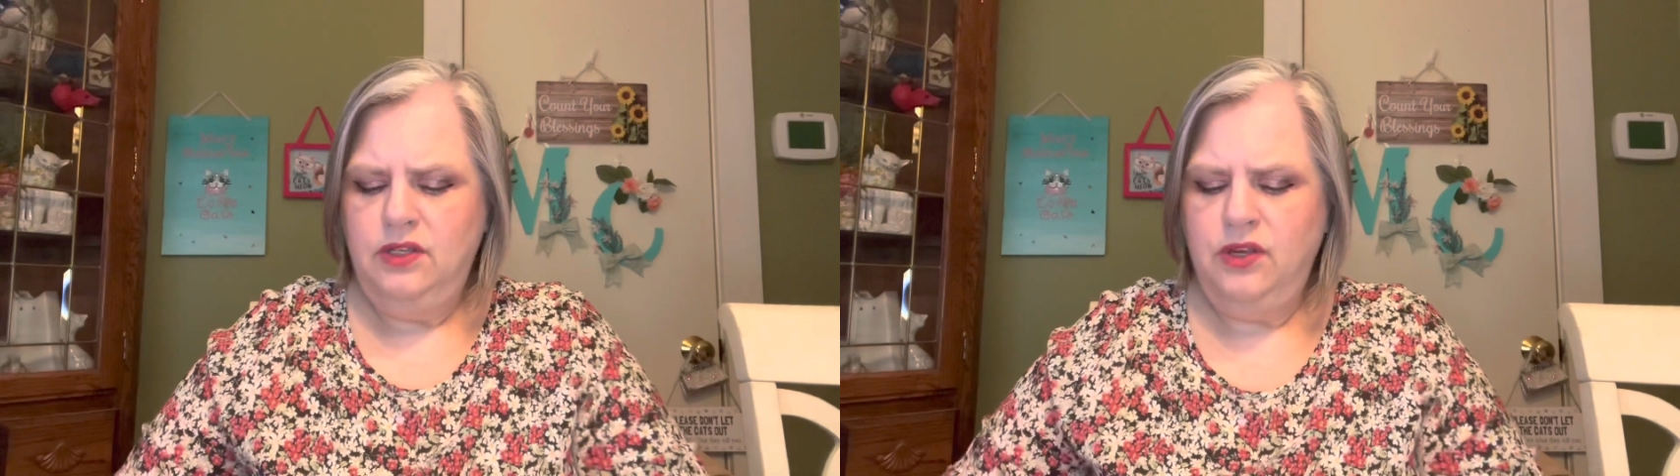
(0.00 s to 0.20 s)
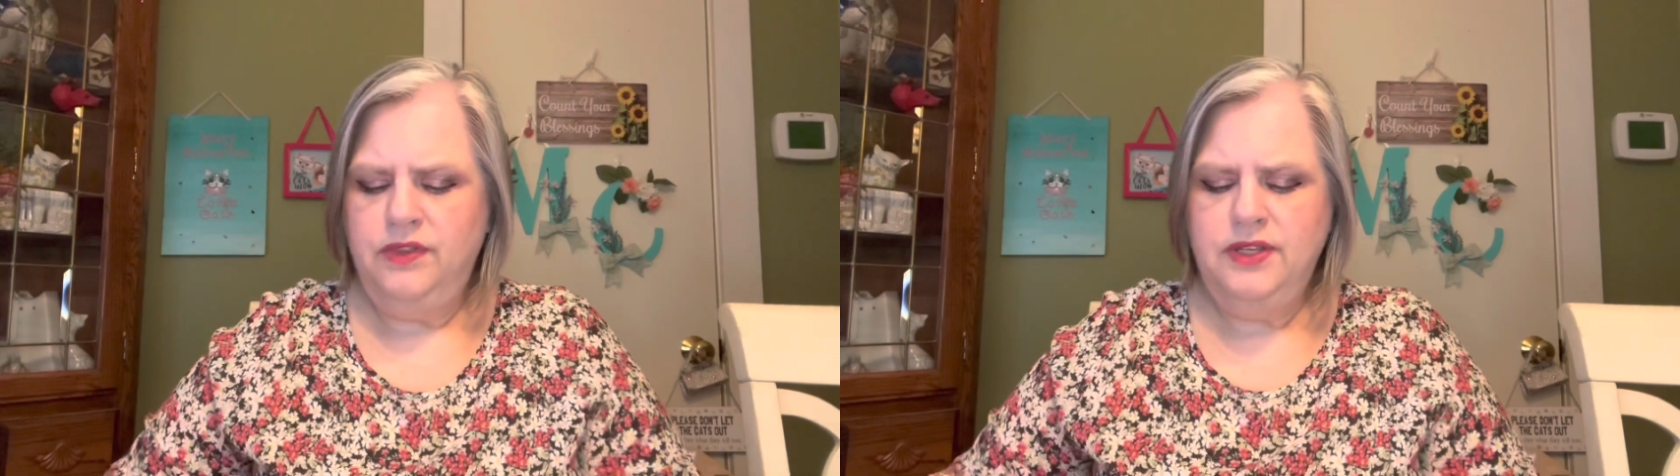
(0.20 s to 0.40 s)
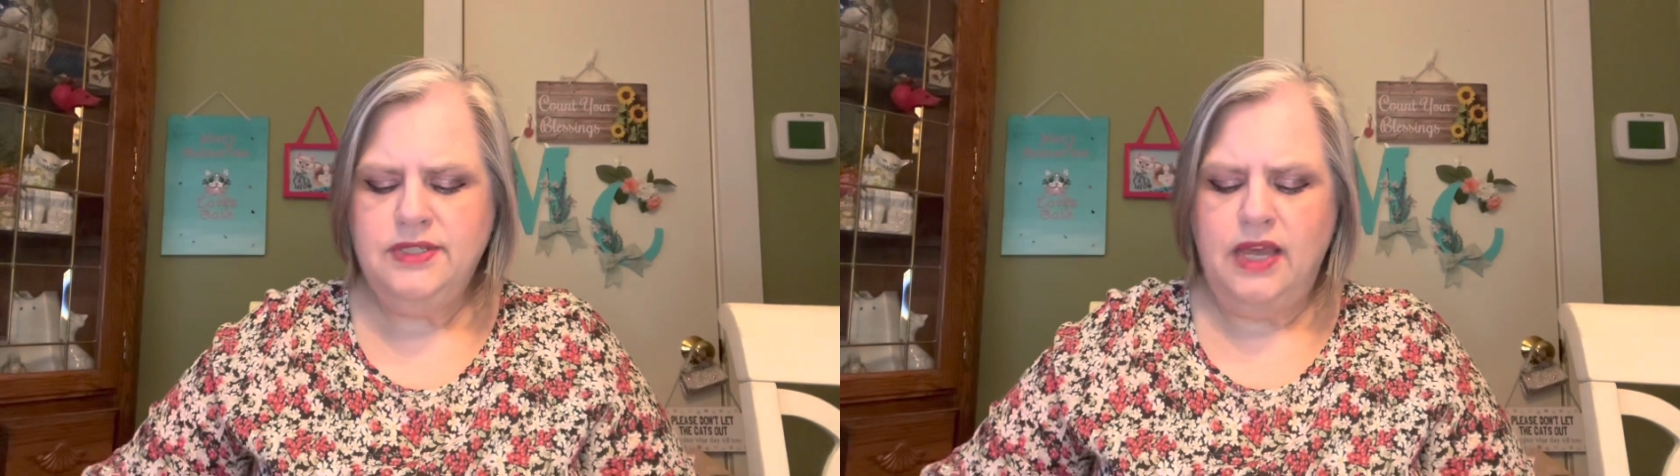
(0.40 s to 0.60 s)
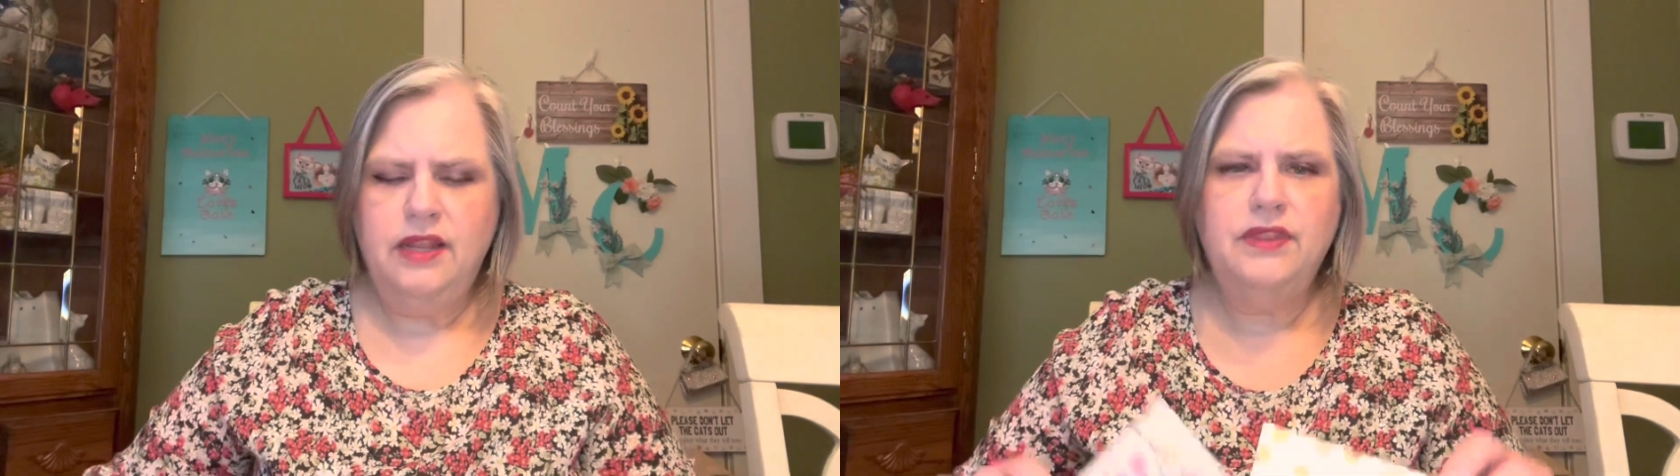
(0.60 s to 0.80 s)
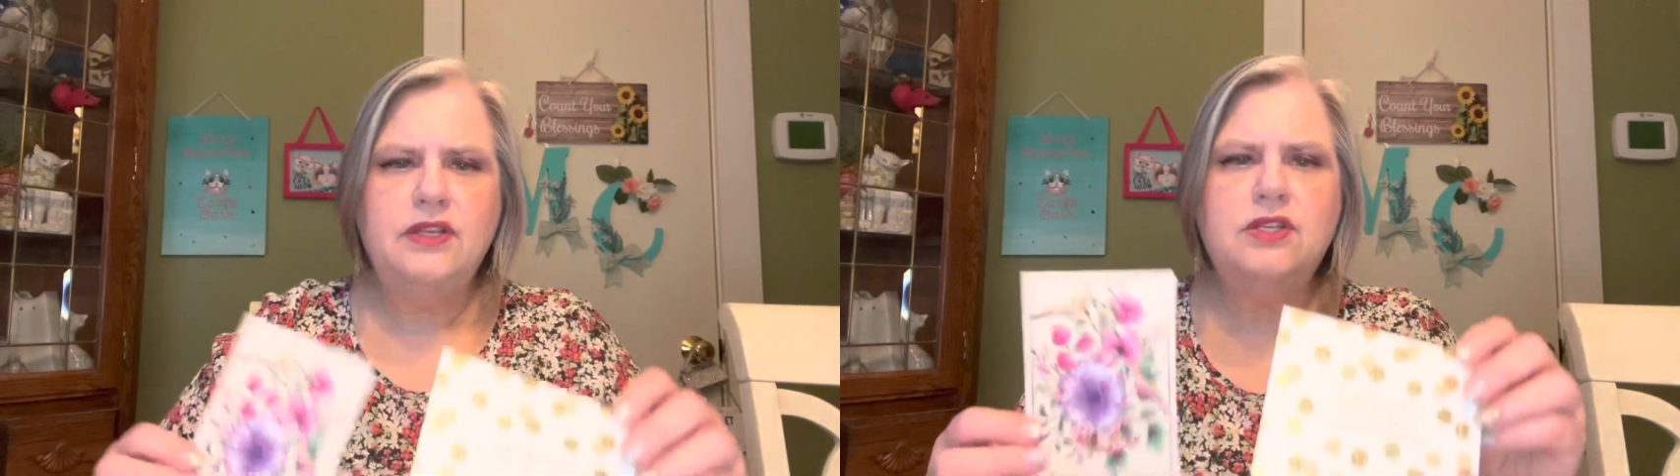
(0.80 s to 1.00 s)
Y'all, these kind
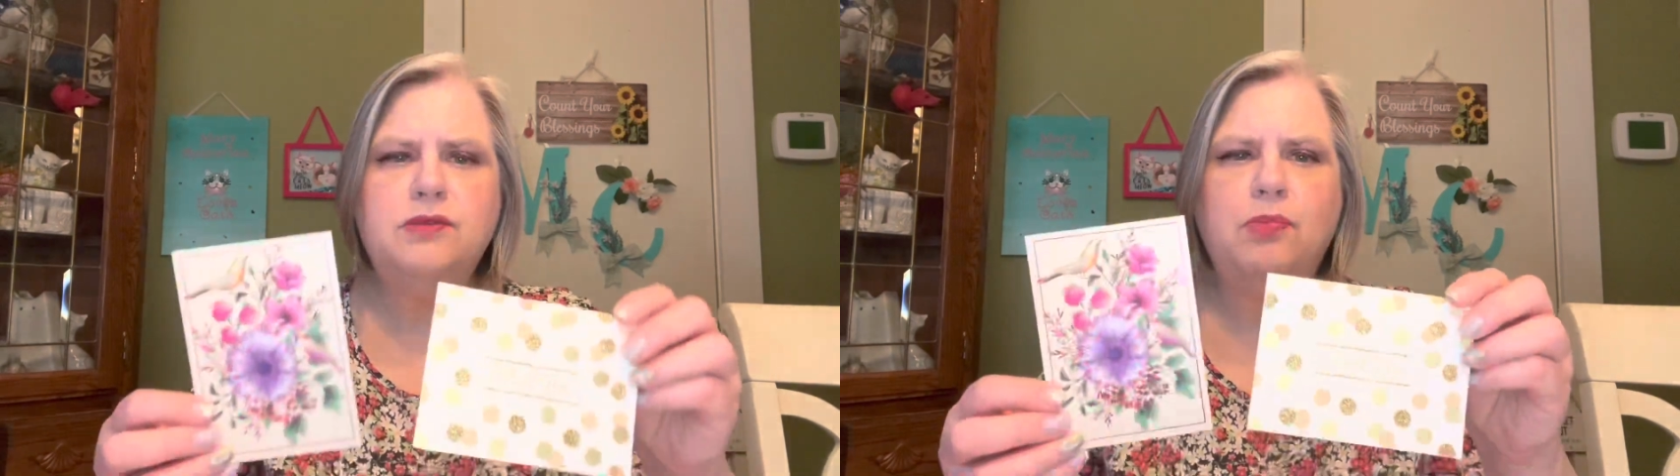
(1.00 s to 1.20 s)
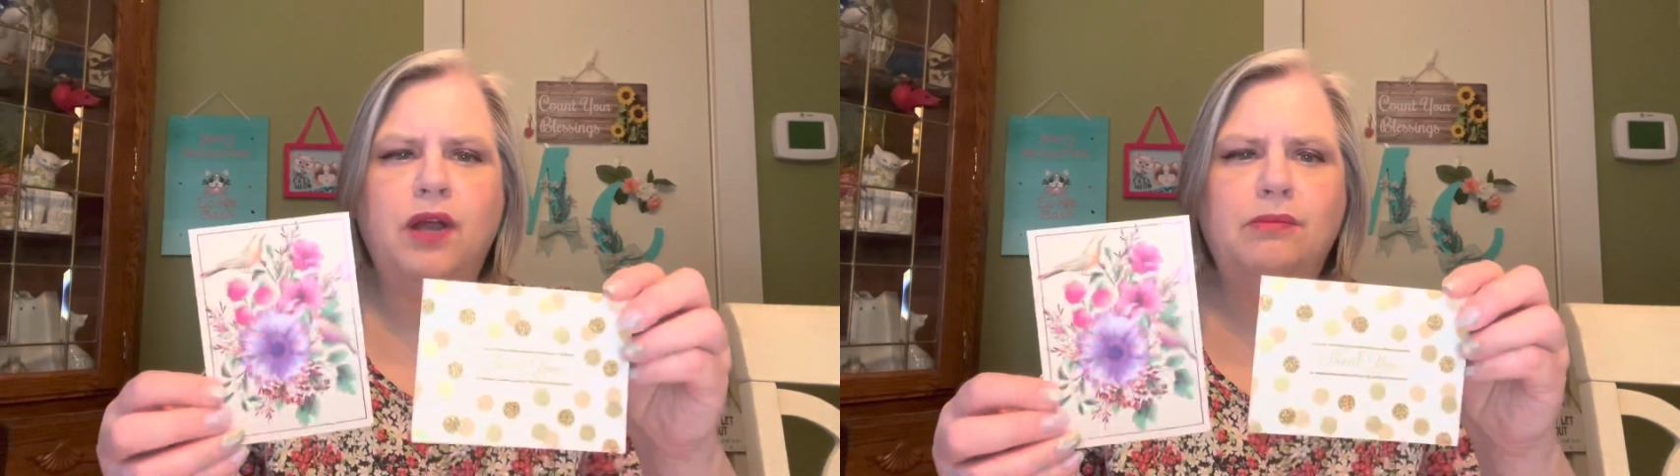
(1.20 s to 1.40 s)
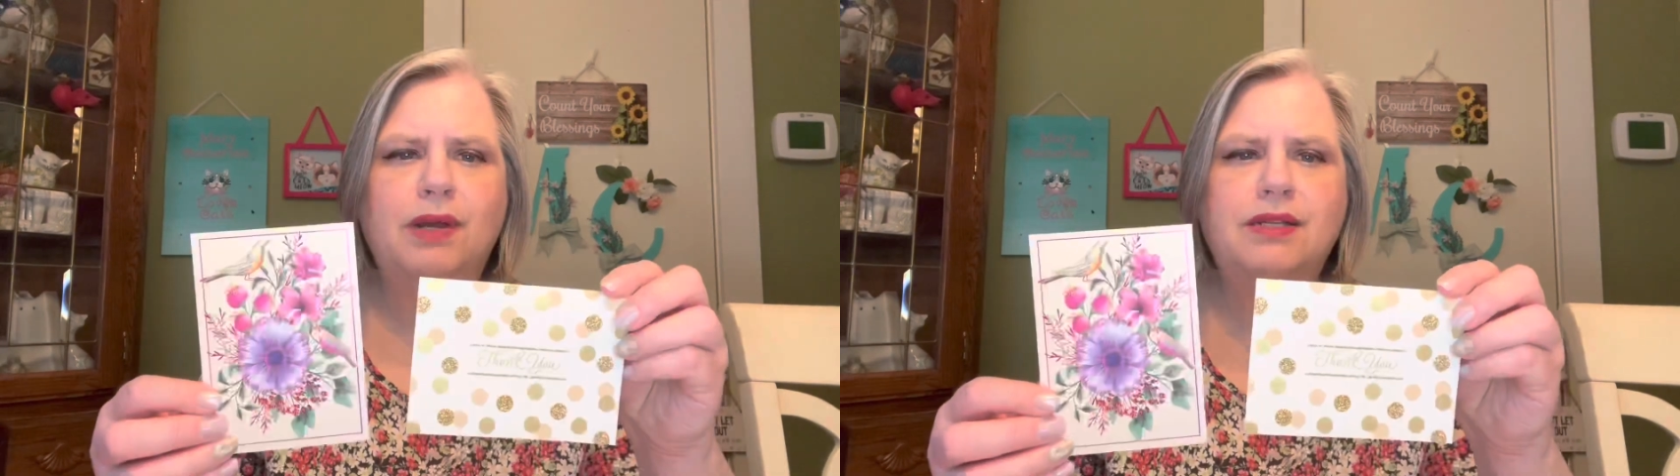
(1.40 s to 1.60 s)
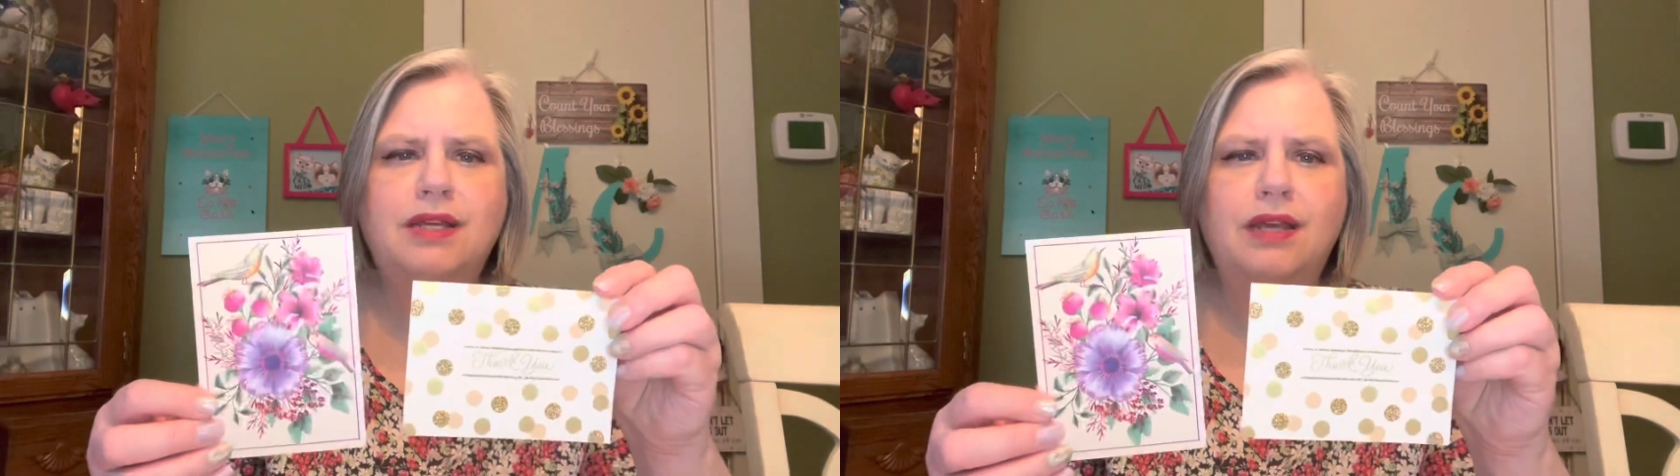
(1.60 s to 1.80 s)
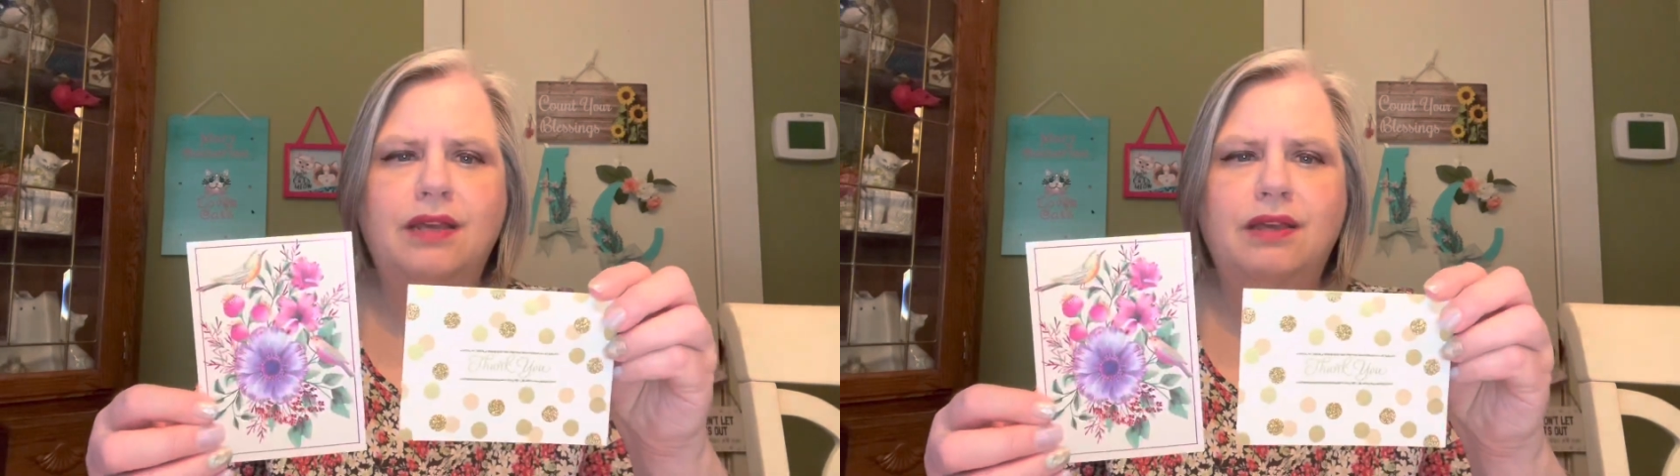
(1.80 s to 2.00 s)
of things just brighten my
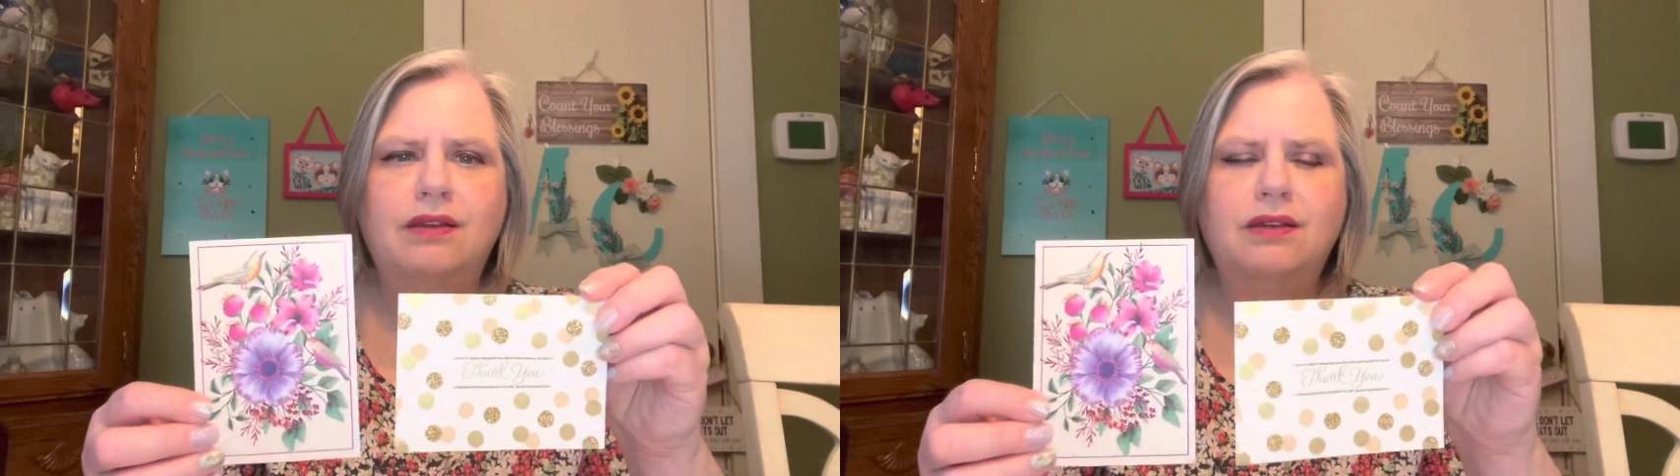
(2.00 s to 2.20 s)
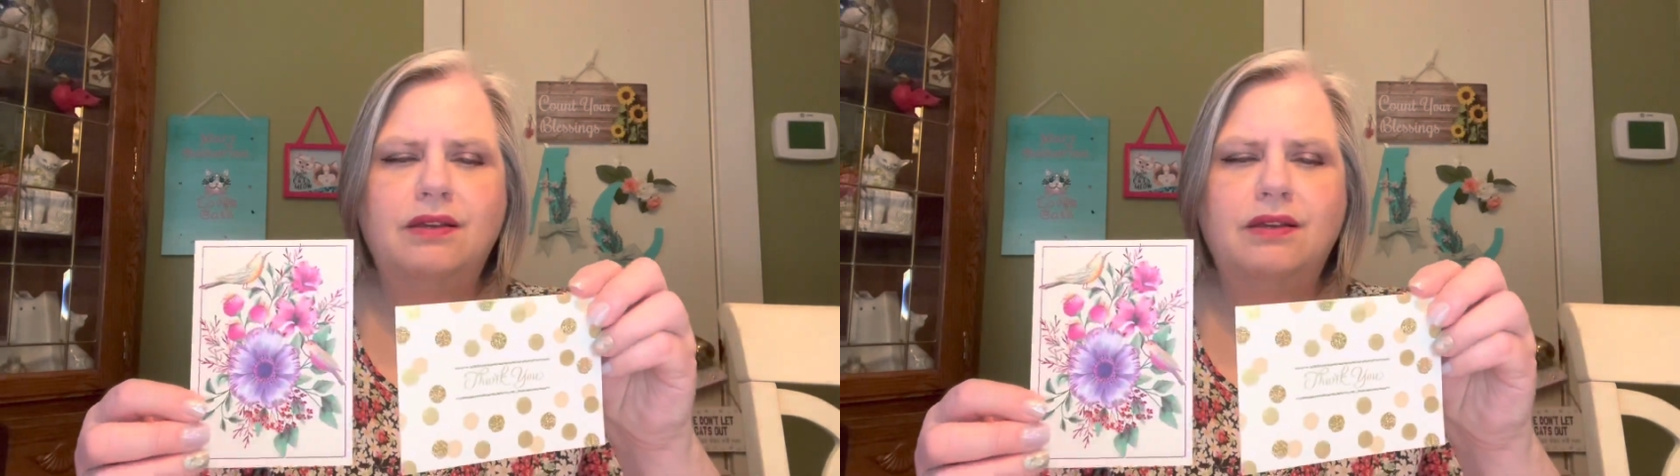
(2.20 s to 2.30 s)
day.